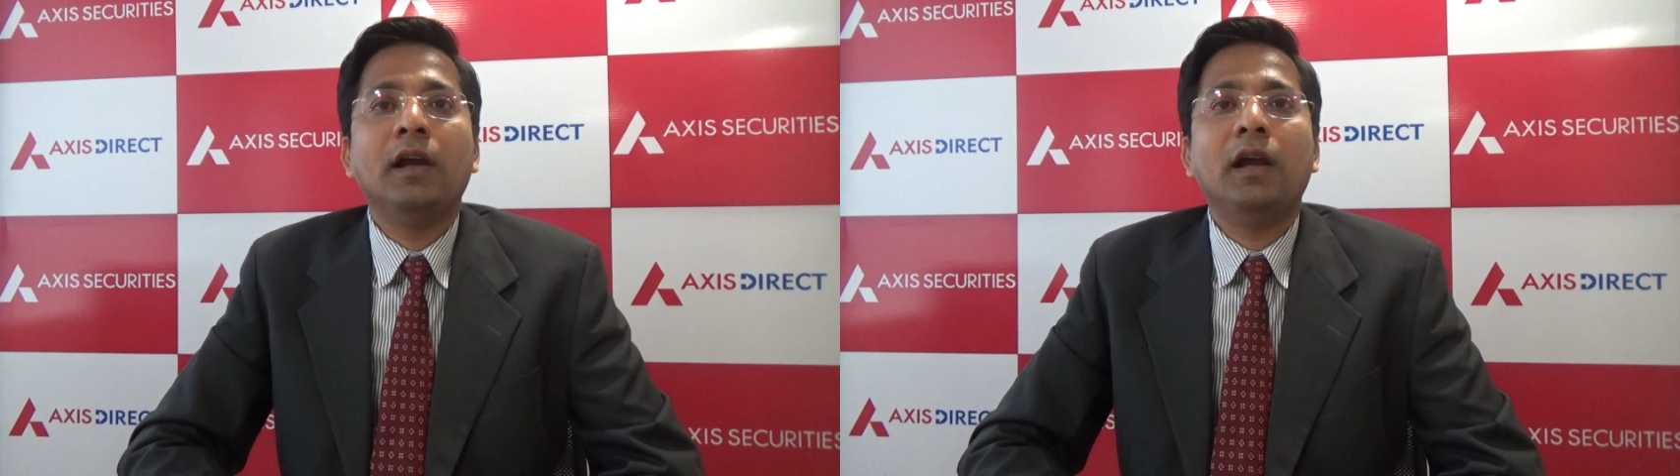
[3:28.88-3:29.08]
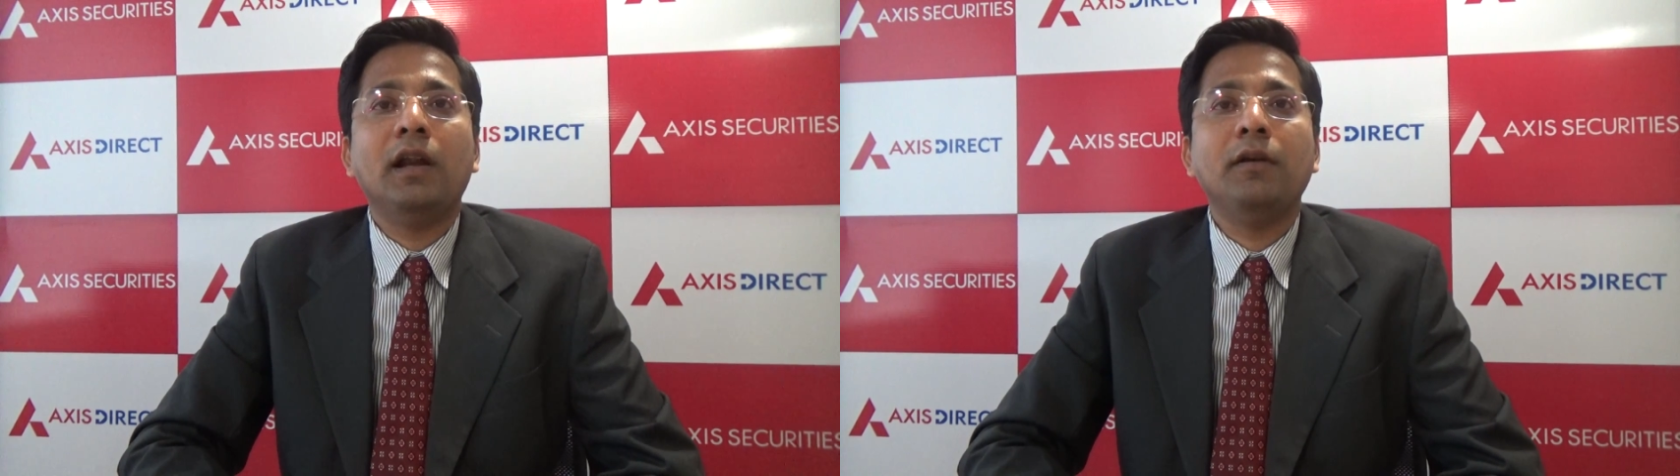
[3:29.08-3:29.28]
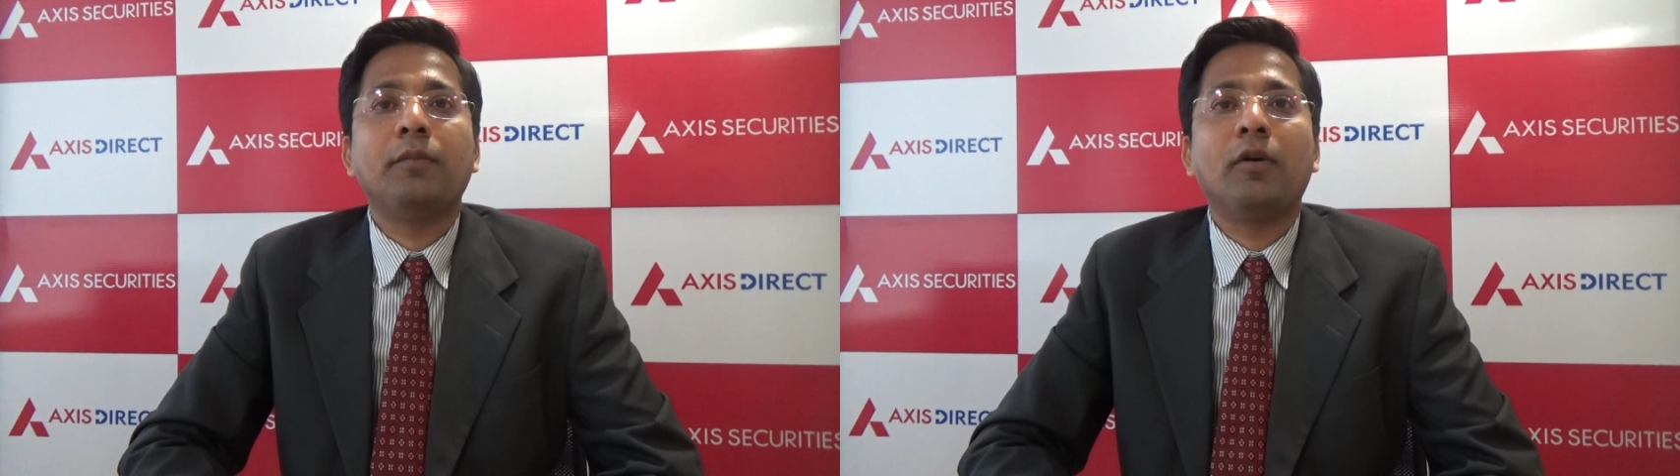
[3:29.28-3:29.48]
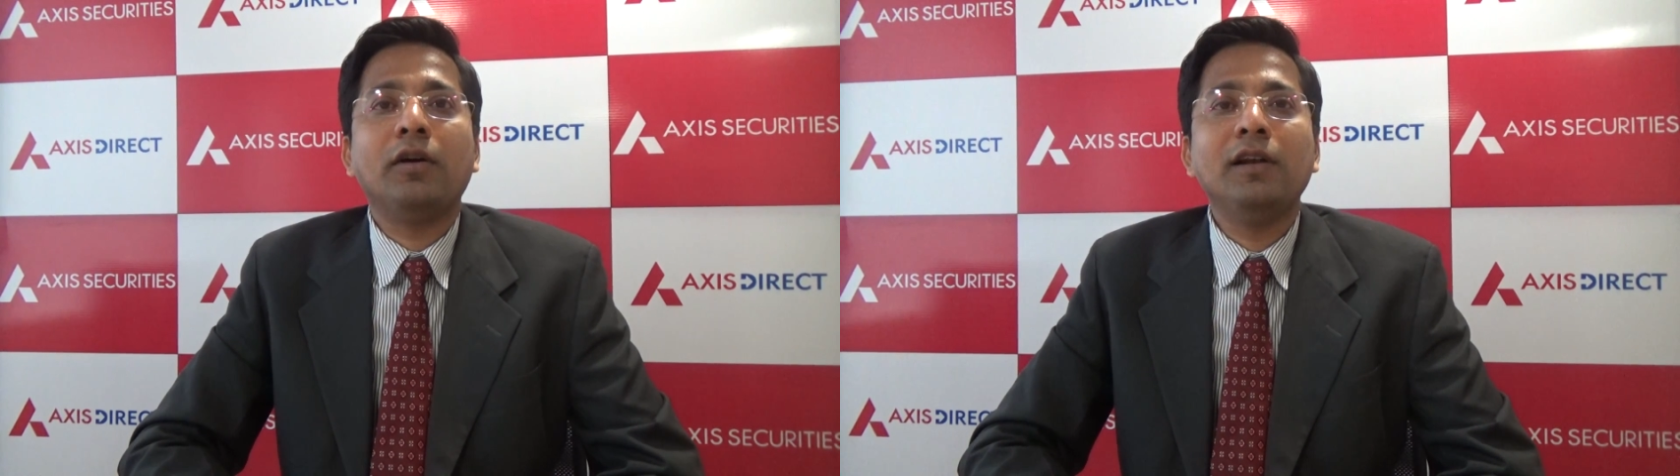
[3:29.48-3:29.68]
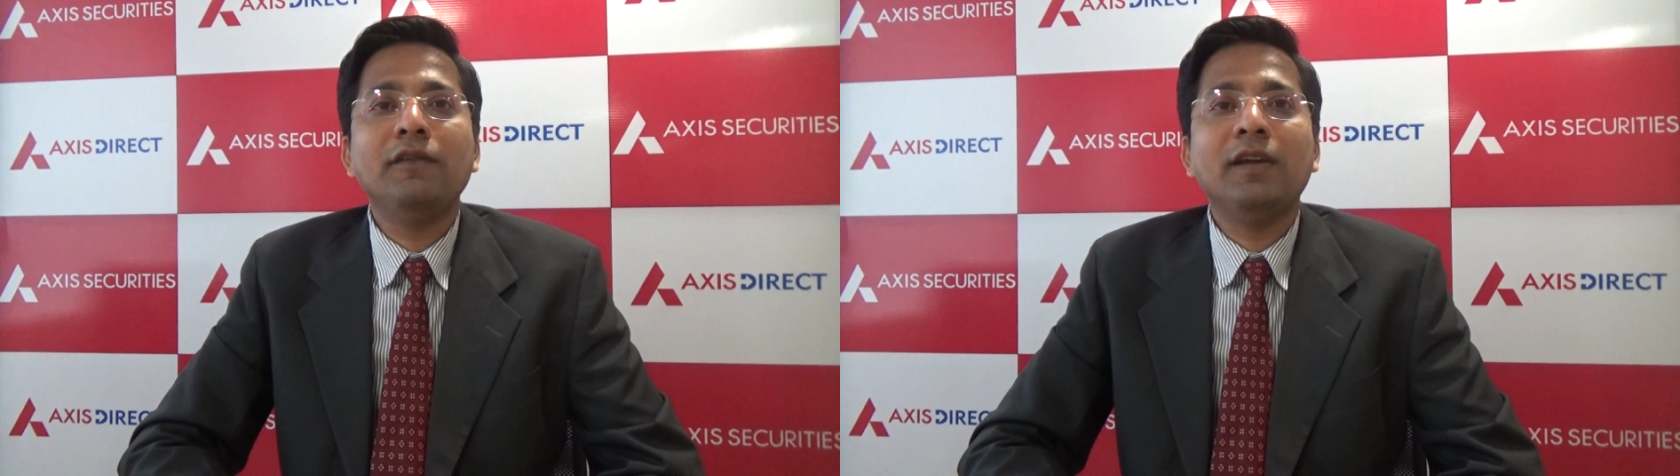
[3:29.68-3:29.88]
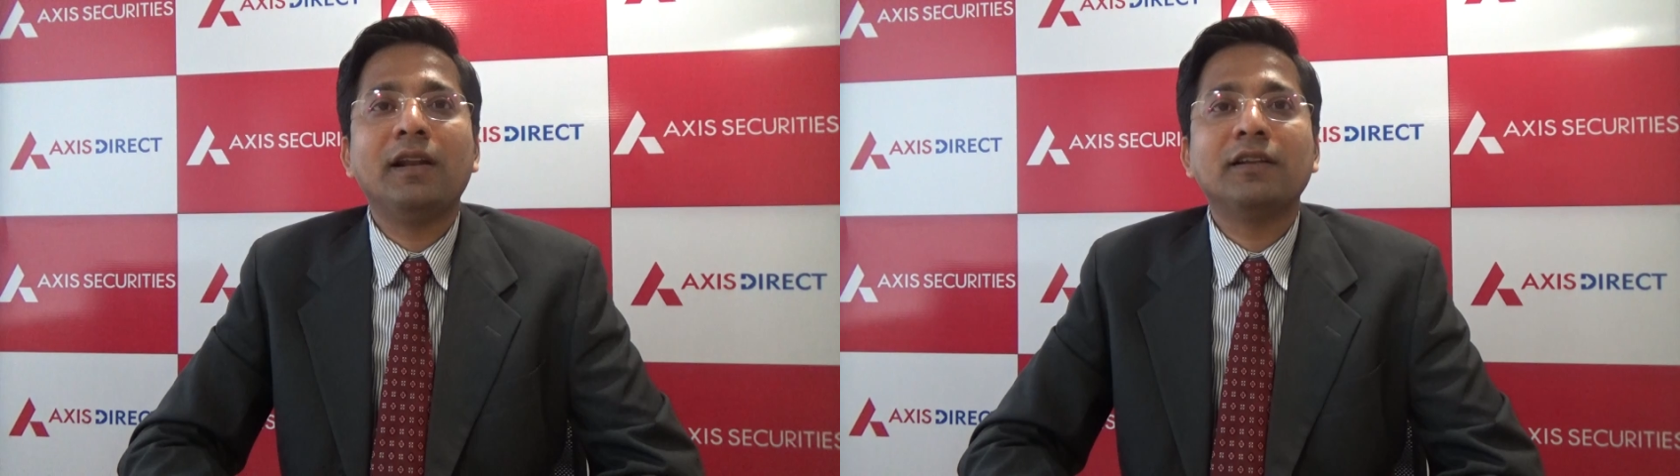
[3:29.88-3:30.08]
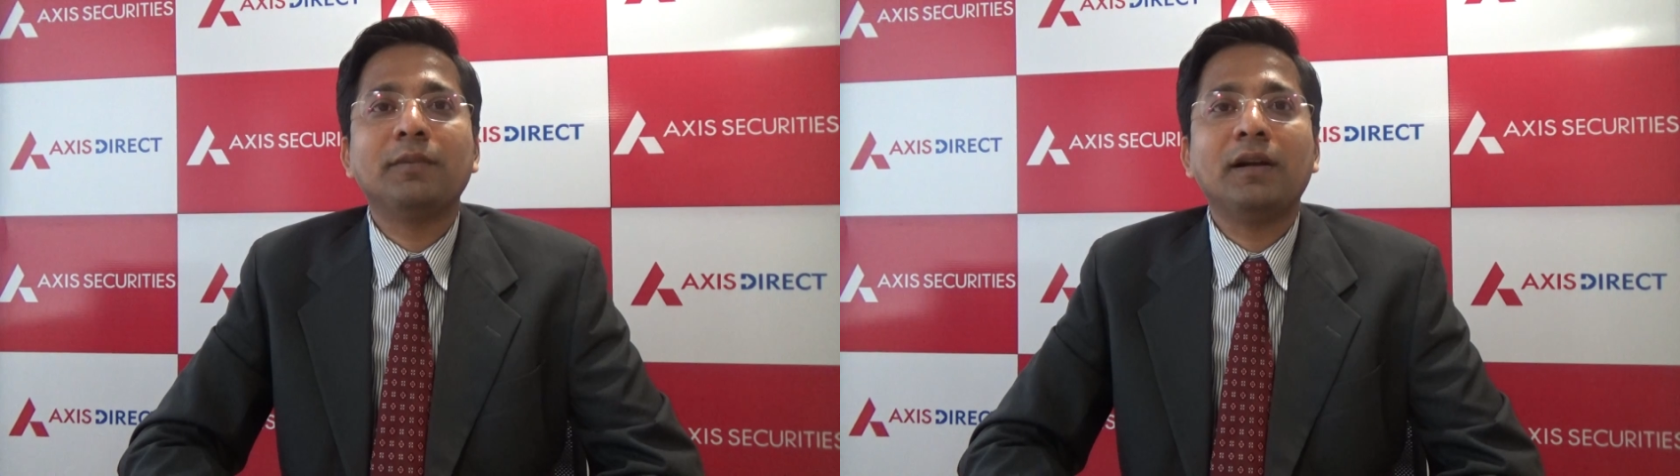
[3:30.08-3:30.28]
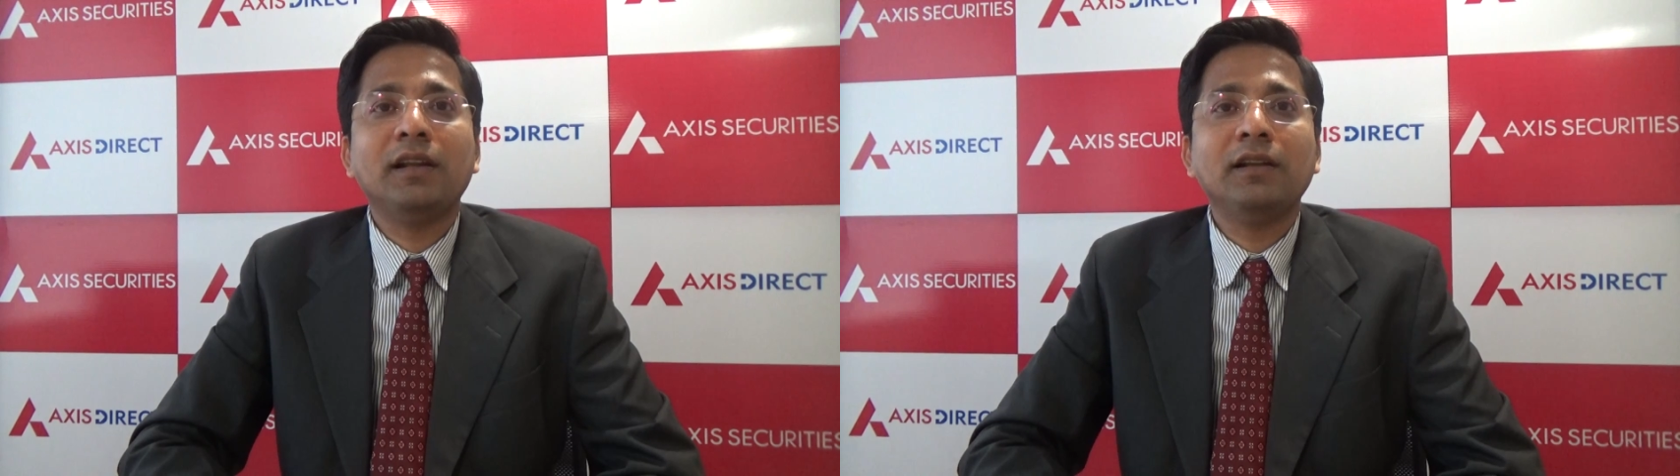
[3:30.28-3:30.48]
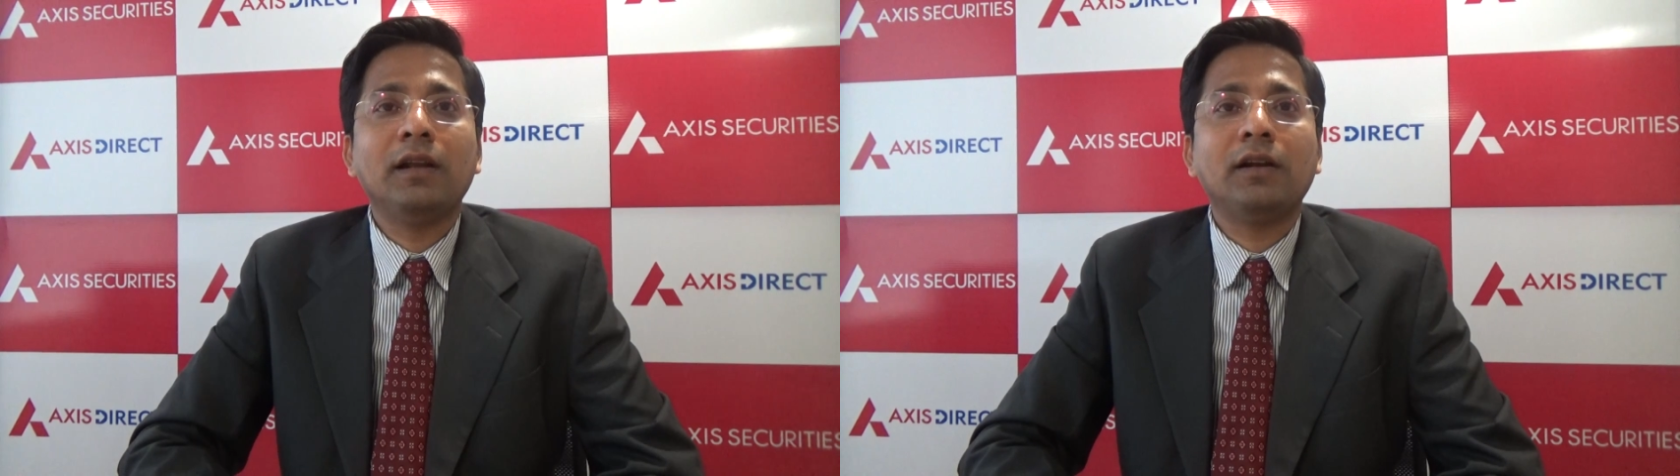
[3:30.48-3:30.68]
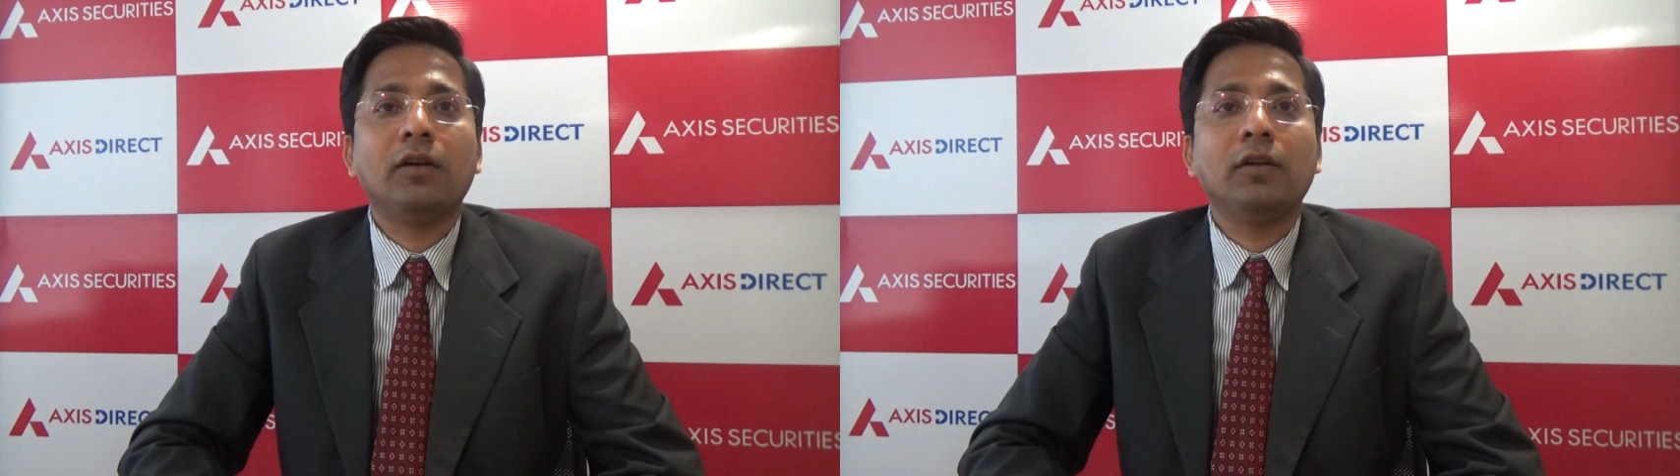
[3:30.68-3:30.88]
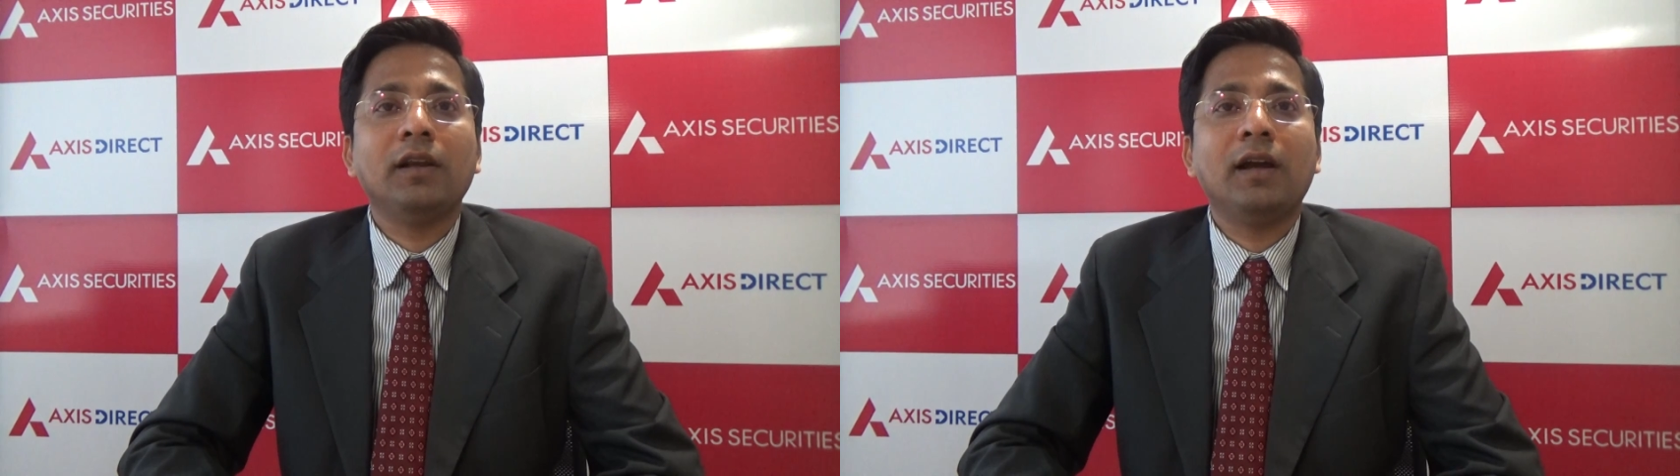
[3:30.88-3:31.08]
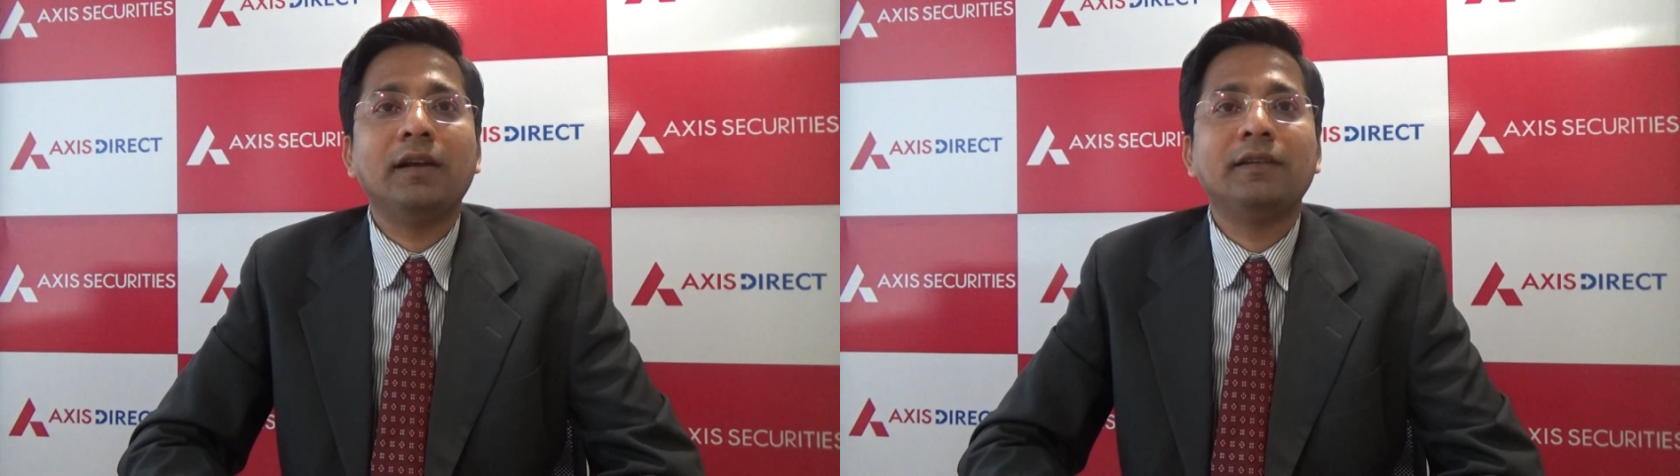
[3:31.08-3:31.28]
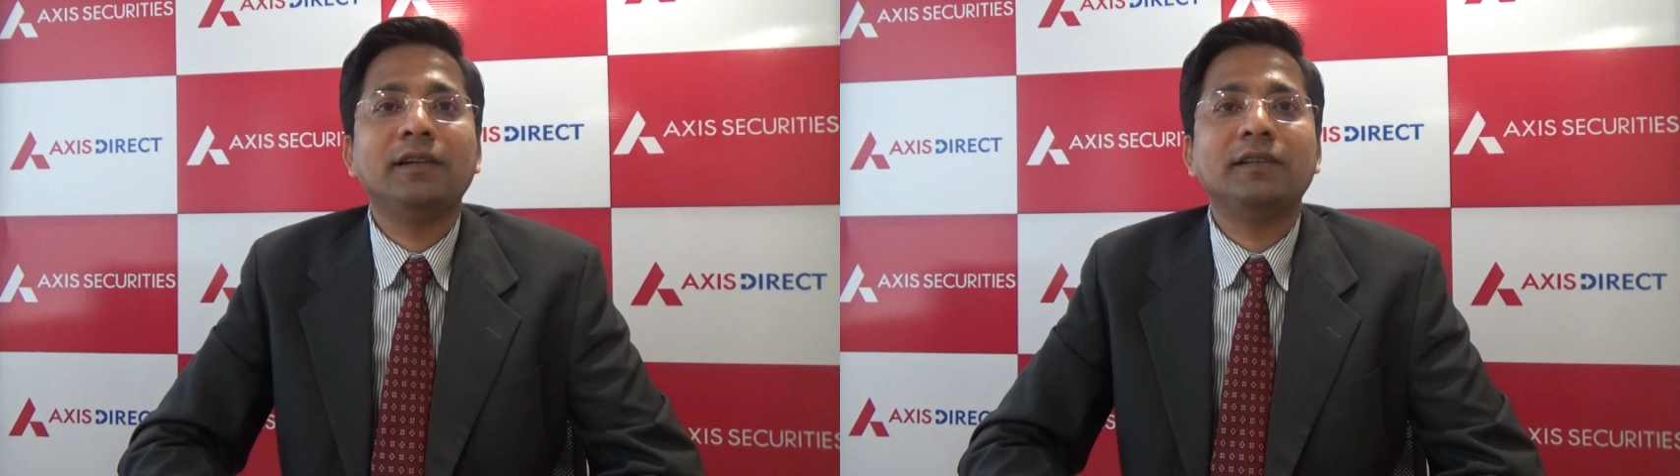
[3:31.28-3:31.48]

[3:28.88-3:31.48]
And broadly, we are expecting that on the higher side,